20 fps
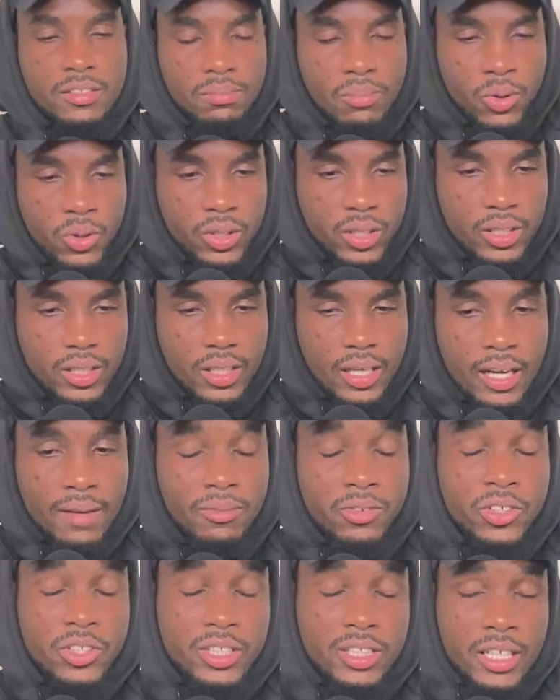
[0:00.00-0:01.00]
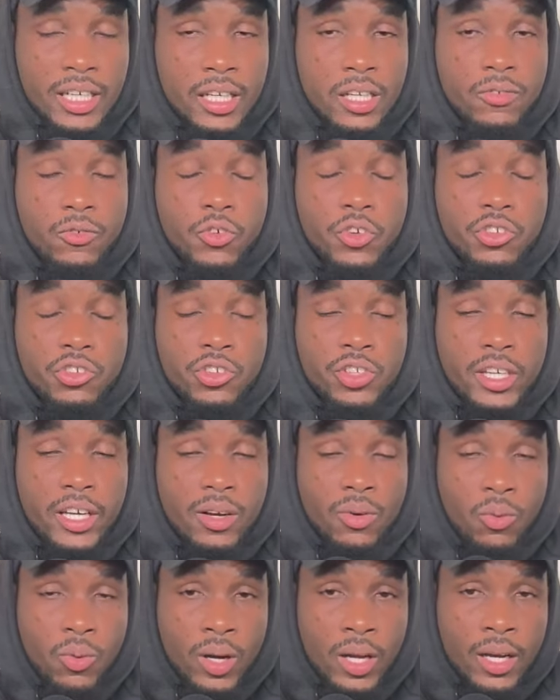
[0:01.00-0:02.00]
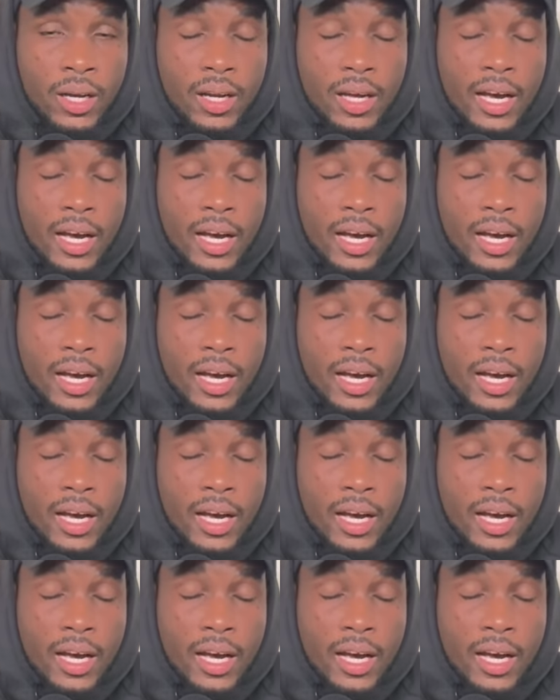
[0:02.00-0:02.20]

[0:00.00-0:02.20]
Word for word: but I'm just saying if we should get one,